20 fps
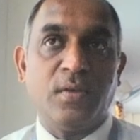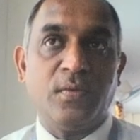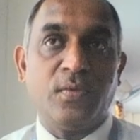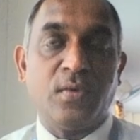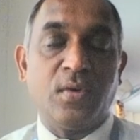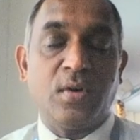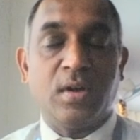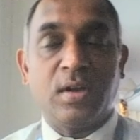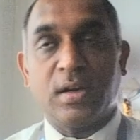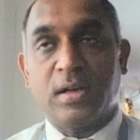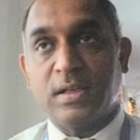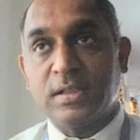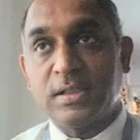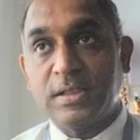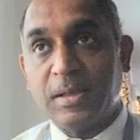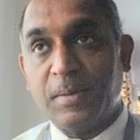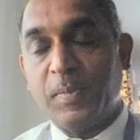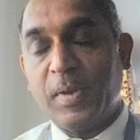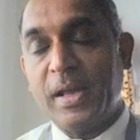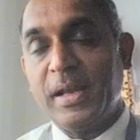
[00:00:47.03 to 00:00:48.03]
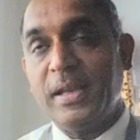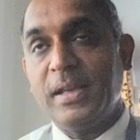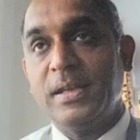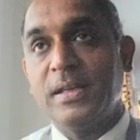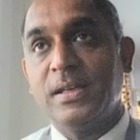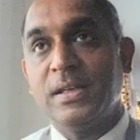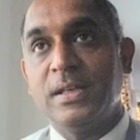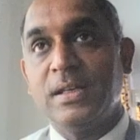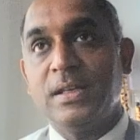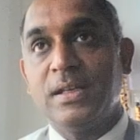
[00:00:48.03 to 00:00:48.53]
for supply
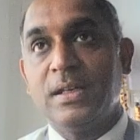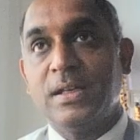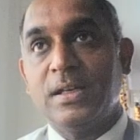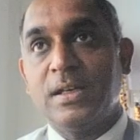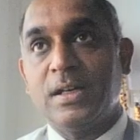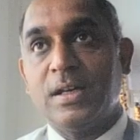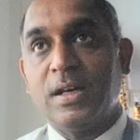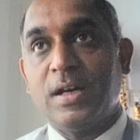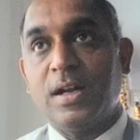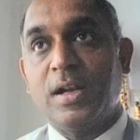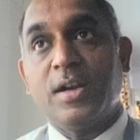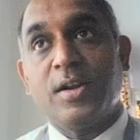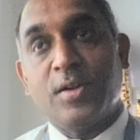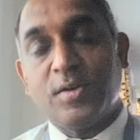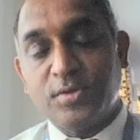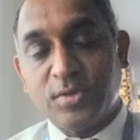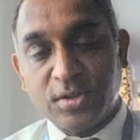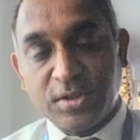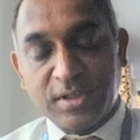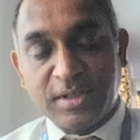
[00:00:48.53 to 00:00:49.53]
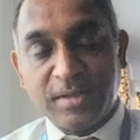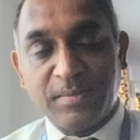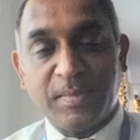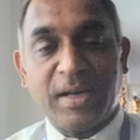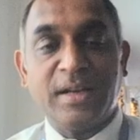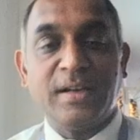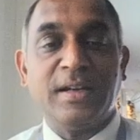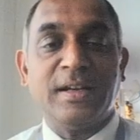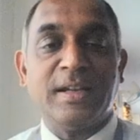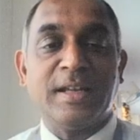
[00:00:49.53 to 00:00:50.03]
and also the
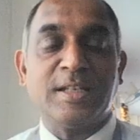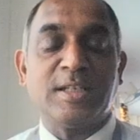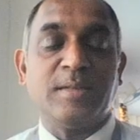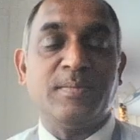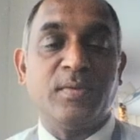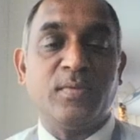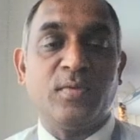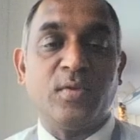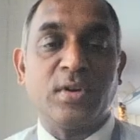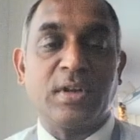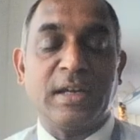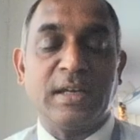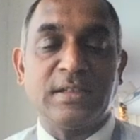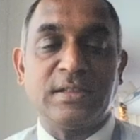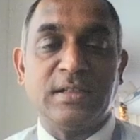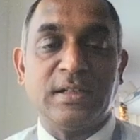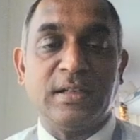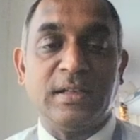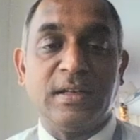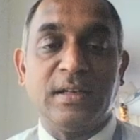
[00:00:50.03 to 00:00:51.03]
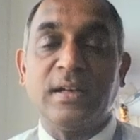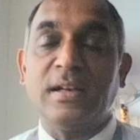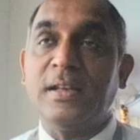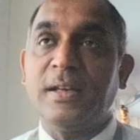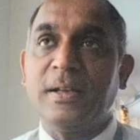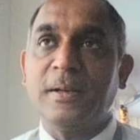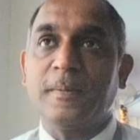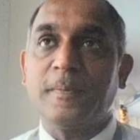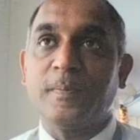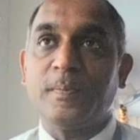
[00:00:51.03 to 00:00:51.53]
demand. It has to be forecasted
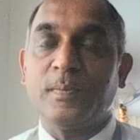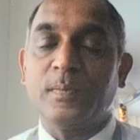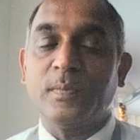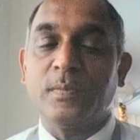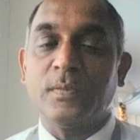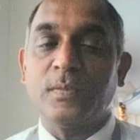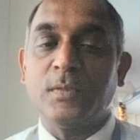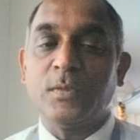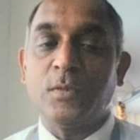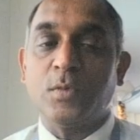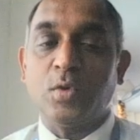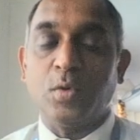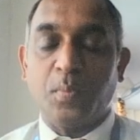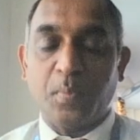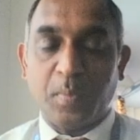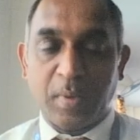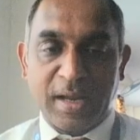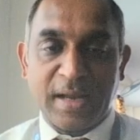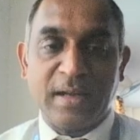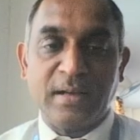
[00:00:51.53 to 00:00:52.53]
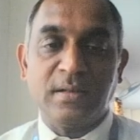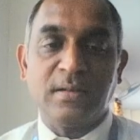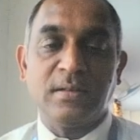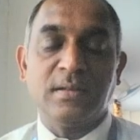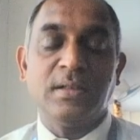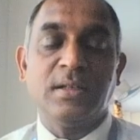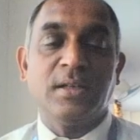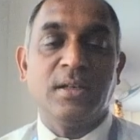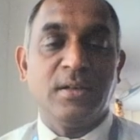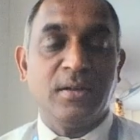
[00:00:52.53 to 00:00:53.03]
earlier to plan
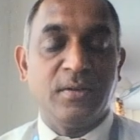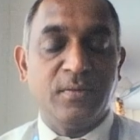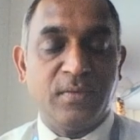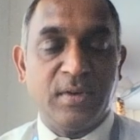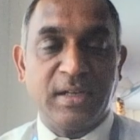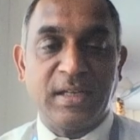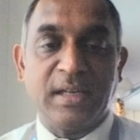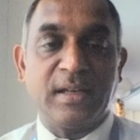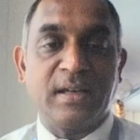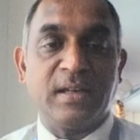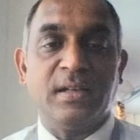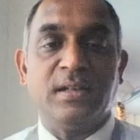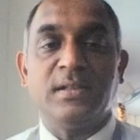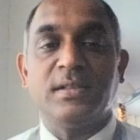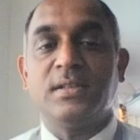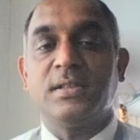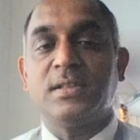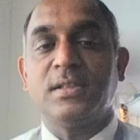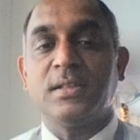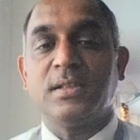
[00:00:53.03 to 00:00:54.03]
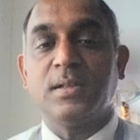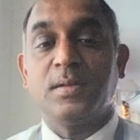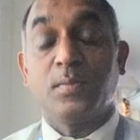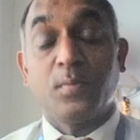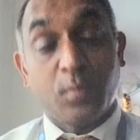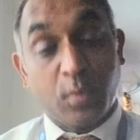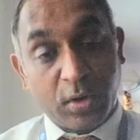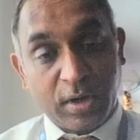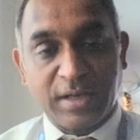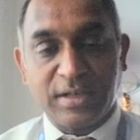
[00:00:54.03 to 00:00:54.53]
vehicles,
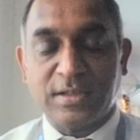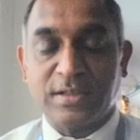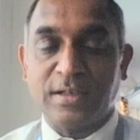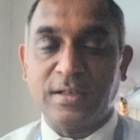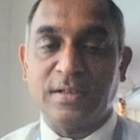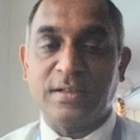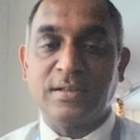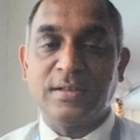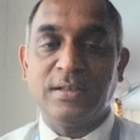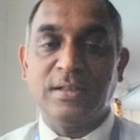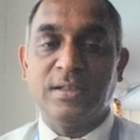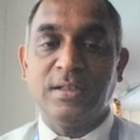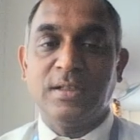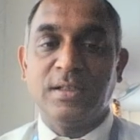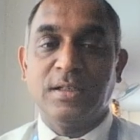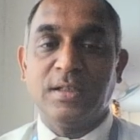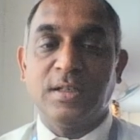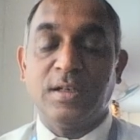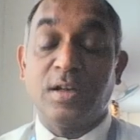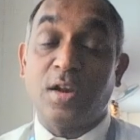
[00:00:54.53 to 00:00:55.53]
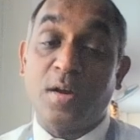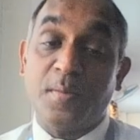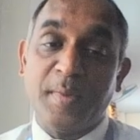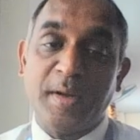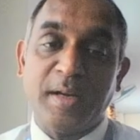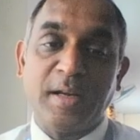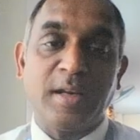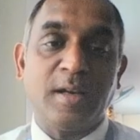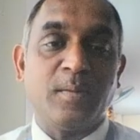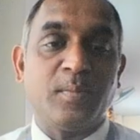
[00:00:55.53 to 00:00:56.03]
production, raw
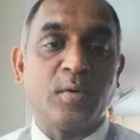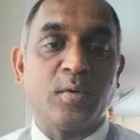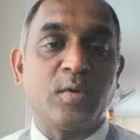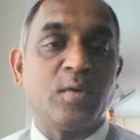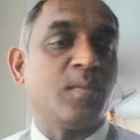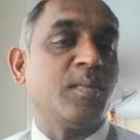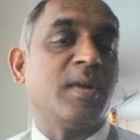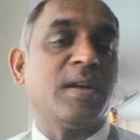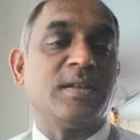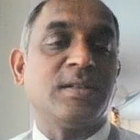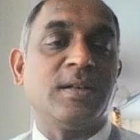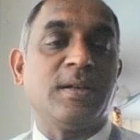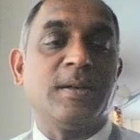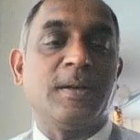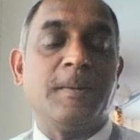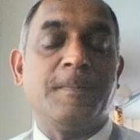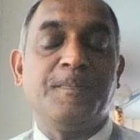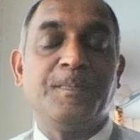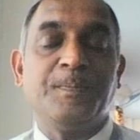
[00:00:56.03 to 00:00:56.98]
material procurement, etc.